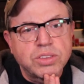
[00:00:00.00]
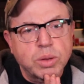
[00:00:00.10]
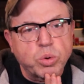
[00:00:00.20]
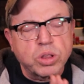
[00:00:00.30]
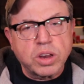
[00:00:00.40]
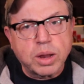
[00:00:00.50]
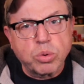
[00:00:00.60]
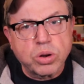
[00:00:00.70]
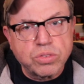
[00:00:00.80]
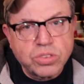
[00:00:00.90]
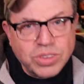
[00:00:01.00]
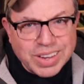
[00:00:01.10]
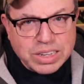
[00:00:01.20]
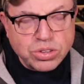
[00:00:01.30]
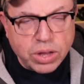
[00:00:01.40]
somewhere in the neighborhood of
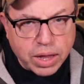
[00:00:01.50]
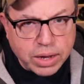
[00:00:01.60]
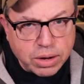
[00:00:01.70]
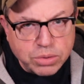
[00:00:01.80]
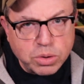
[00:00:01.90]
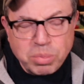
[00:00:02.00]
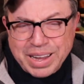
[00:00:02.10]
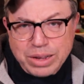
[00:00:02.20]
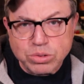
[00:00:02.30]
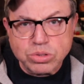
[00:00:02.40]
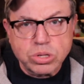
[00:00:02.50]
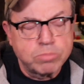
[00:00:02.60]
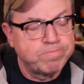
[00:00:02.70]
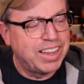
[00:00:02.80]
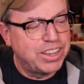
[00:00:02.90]
600 to 800 pounds.
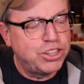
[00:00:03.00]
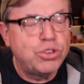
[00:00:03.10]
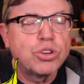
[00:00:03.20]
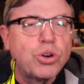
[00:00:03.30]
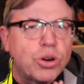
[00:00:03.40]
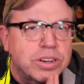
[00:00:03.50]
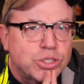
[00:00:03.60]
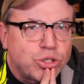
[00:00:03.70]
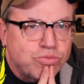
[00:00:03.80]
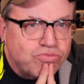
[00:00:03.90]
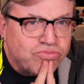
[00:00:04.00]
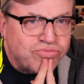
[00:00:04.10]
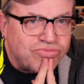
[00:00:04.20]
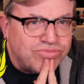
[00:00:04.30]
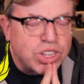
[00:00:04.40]
Unicorns,
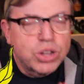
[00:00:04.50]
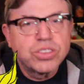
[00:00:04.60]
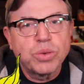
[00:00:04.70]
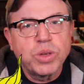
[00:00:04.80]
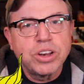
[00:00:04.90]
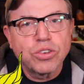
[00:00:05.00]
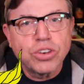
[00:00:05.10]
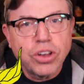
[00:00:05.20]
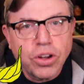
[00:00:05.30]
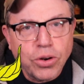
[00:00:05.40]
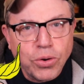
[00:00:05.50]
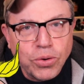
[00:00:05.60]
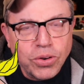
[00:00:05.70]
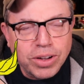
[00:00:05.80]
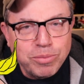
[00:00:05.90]
see, we don't
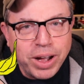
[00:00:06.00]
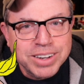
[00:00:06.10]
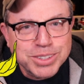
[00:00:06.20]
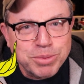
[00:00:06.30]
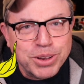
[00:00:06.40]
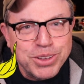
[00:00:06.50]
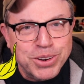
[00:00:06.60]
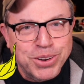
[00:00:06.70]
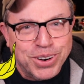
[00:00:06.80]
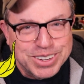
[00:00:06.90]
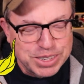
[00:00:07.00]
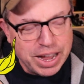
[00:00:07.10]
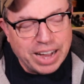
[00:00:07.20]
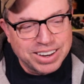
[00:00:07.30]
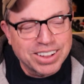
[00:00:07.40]
know much about unicorns.
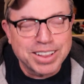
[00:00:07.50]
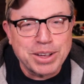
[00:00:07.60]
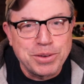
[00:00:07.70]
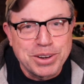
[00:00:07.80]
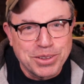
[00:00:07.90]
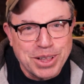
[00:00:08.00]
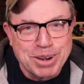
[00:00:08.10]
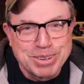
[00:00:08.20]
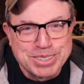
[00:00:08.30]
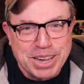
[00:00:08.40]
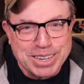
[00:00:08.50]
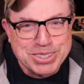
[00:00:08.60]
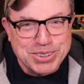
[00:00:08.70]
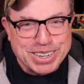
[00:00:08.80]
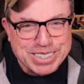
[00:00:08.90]
I talk like we know a lot about
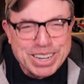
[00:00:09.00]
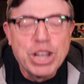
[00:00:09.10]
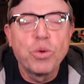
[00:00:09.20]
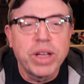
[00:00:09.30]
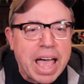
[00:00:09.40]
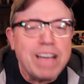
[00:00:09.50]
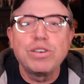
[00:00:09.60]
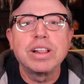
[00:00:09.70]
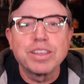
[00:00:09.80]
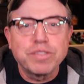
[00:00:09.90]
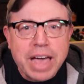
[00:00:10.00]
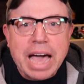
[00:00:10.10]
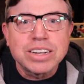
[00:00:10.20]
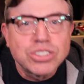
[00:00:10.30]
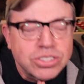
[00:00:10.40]
Sasquatch. We have all the
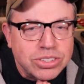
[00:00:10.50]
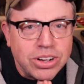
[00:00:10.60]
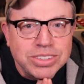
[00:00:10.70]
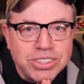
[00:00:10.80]
facts on